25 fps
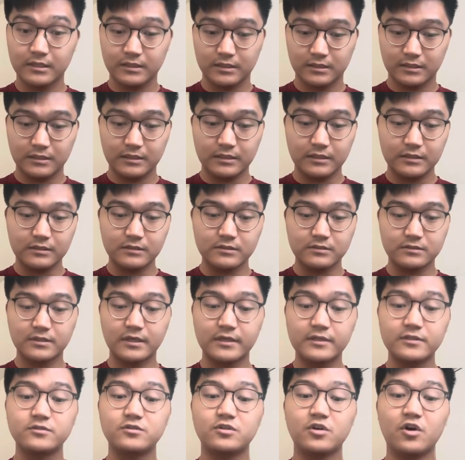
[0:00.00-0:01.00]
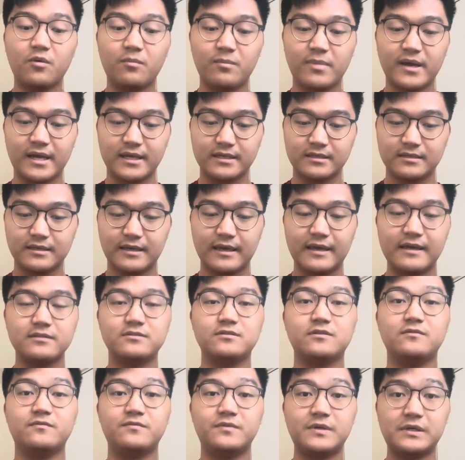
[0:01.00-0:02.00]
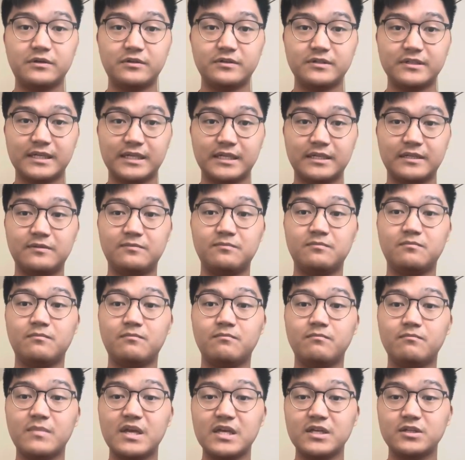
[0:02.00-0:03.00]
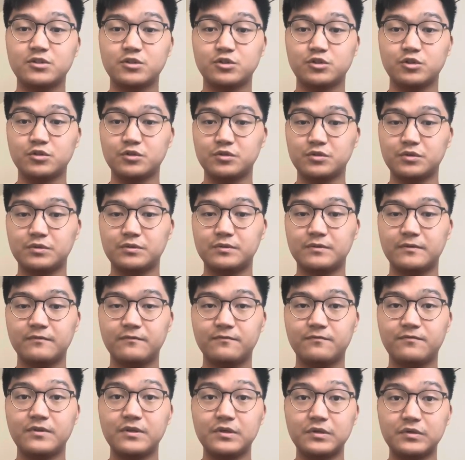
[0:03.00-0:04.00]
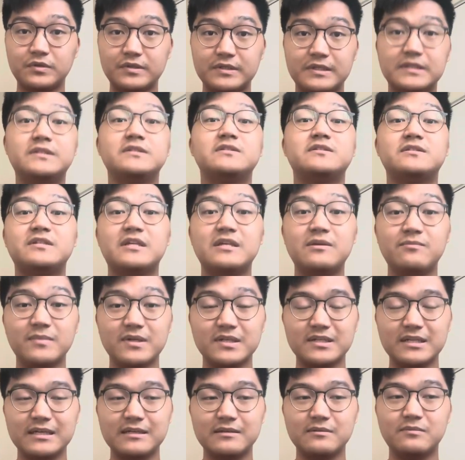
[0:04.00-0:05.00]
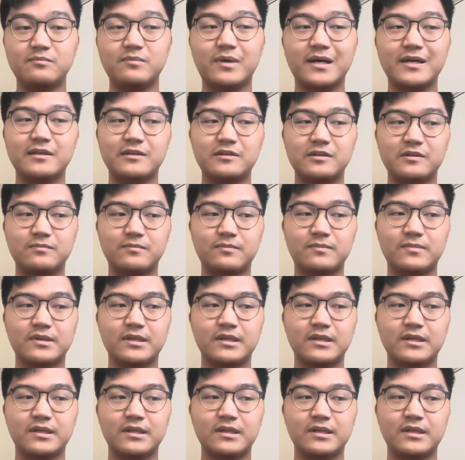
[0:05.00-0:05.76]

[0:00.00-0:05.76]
he does go back as a villain and then makes you feel intimidated by him.